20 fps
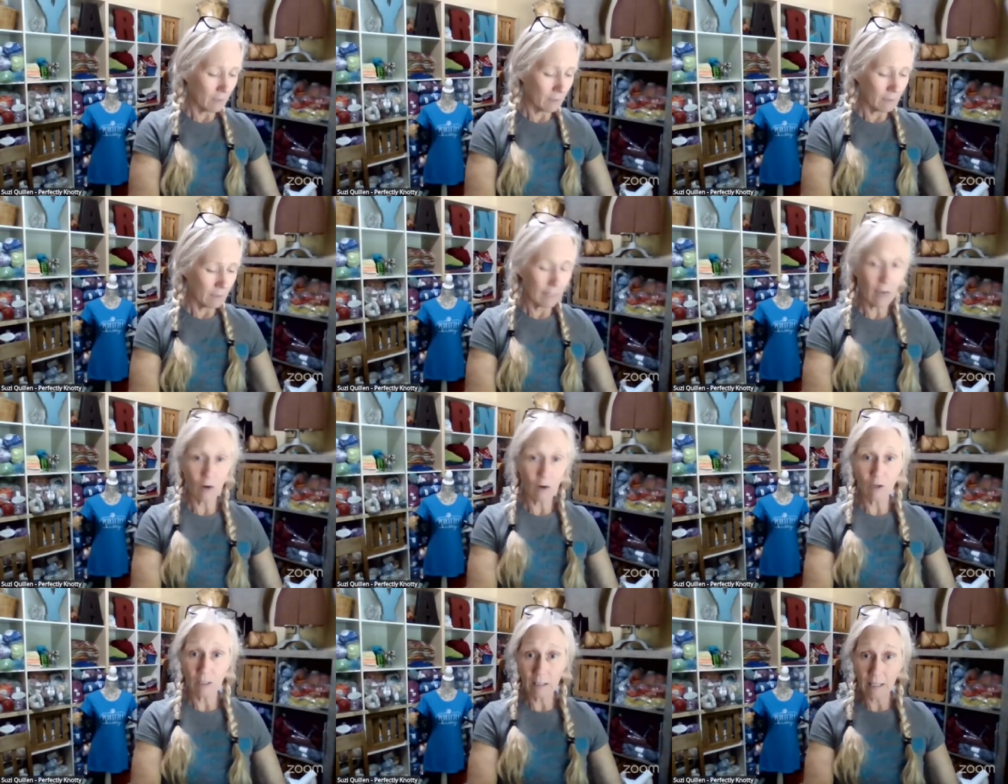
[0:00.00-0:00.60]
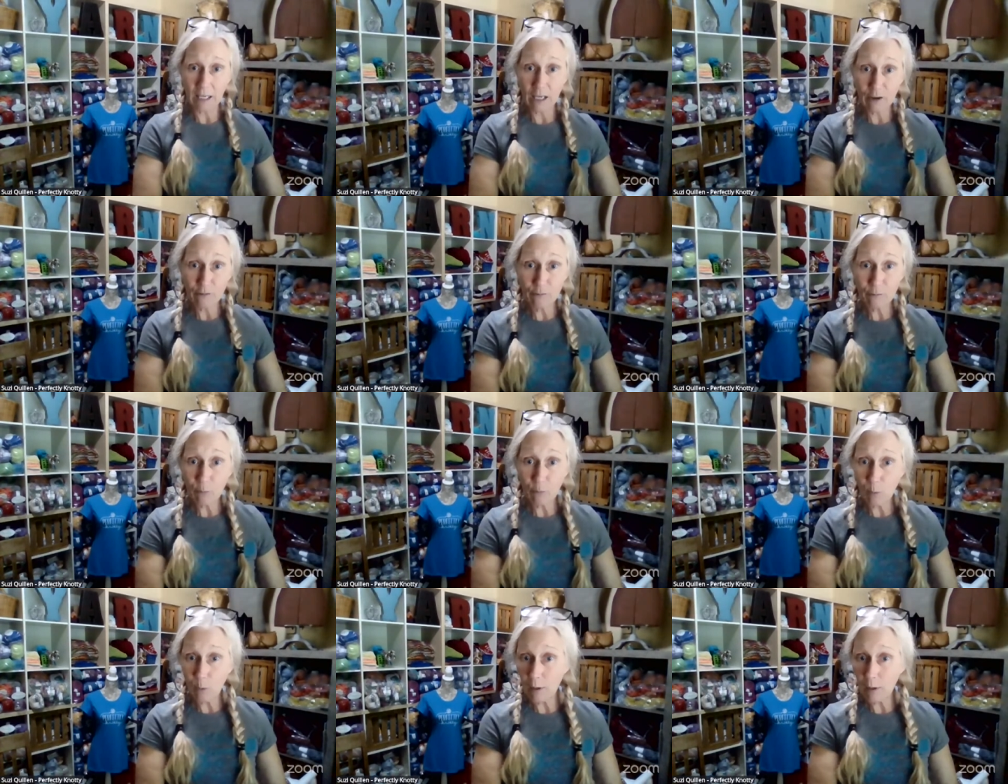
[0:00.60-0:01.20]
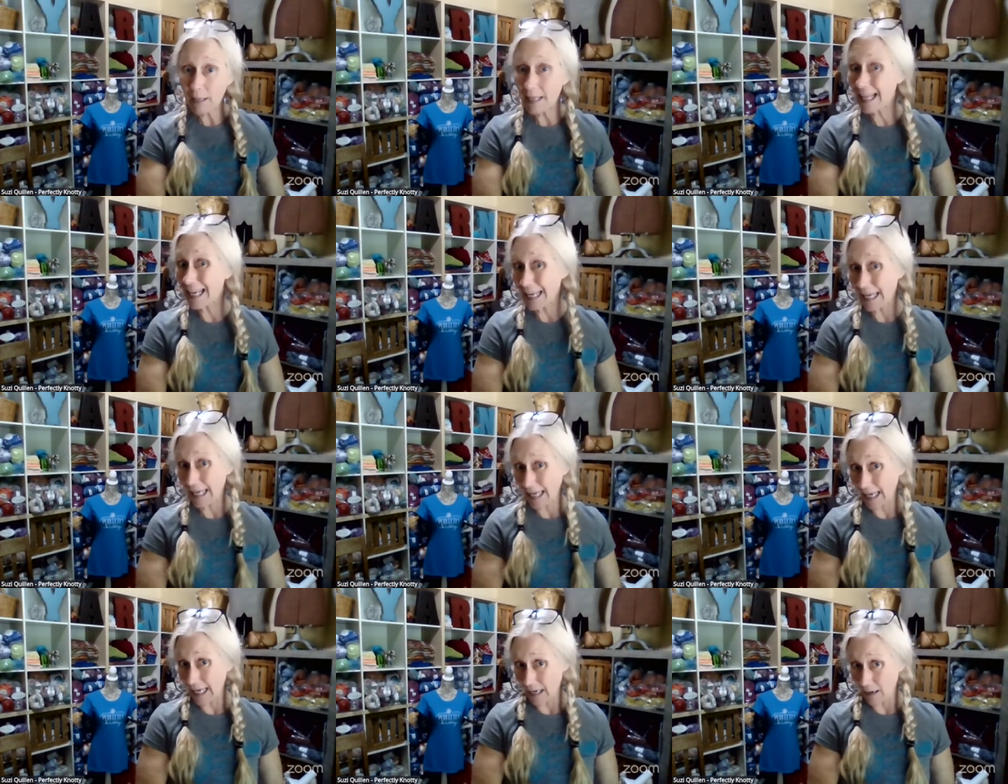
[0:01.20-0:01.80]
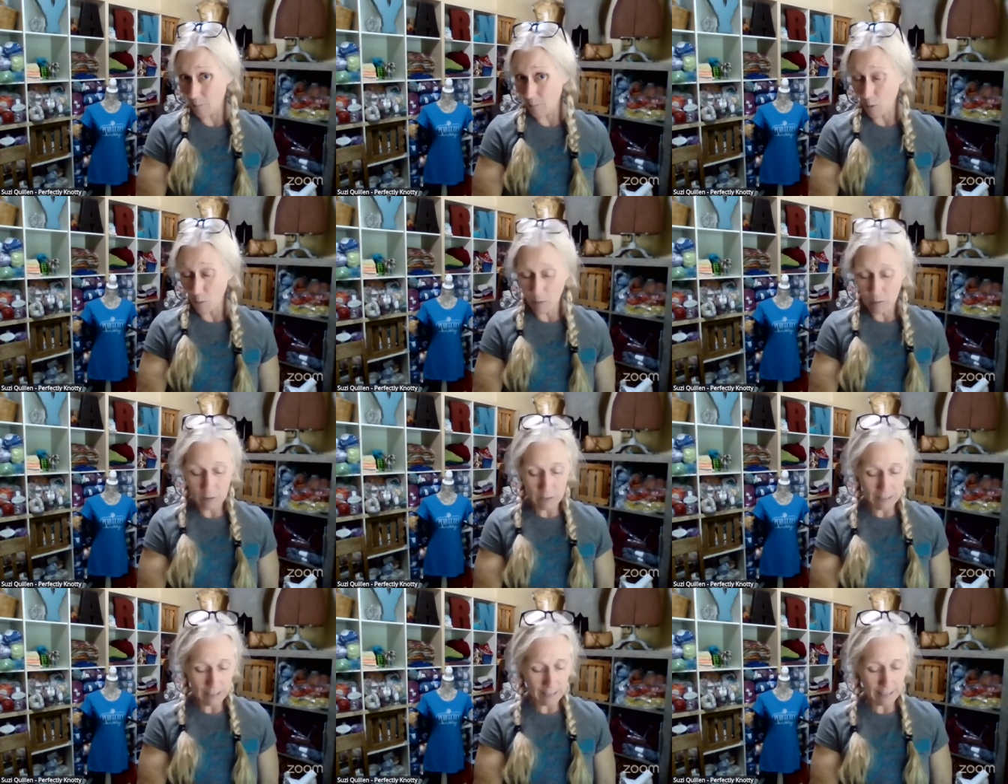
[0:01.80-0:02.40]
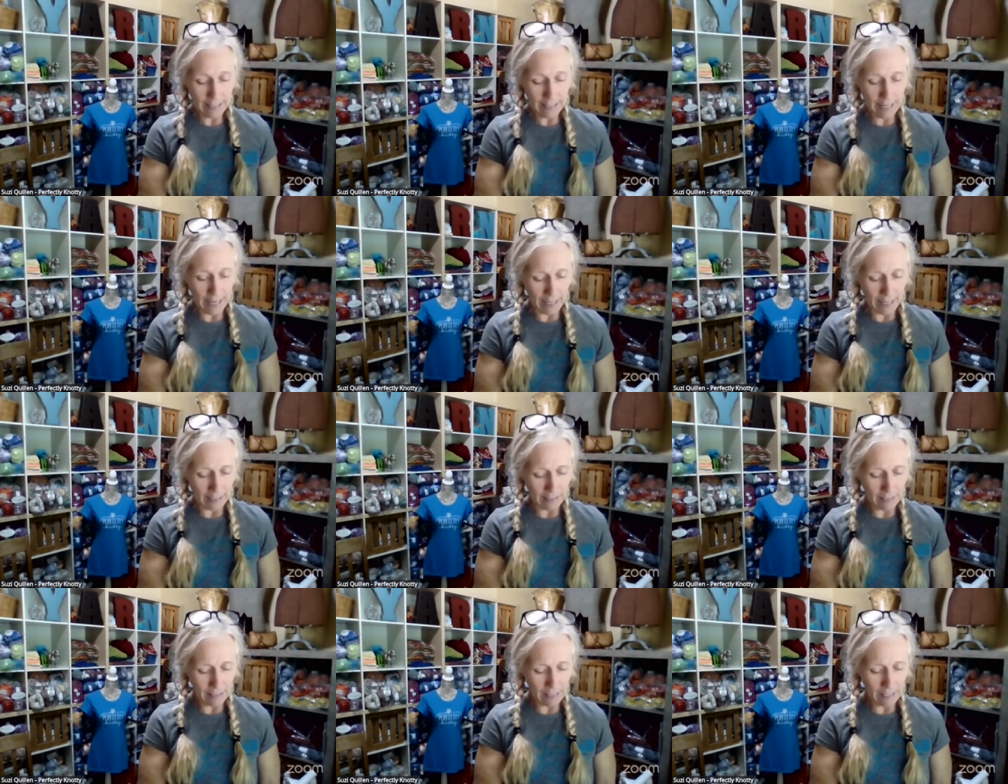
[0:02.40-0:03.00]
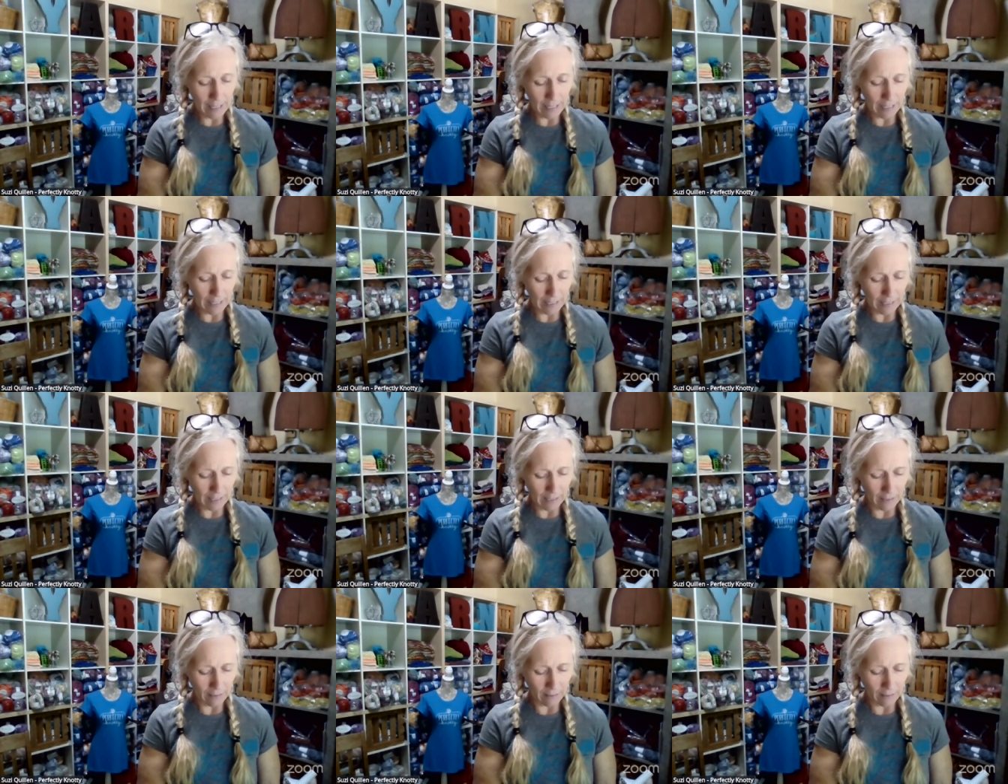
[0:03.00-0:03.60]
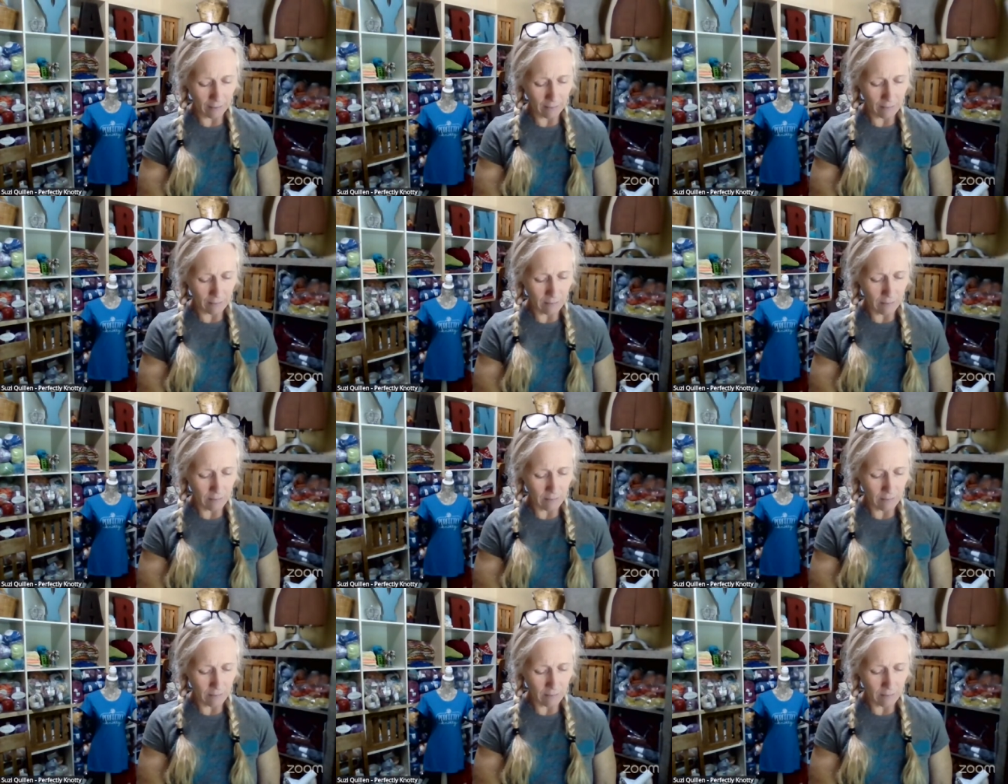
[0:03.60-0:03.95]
calculating for the cables again, and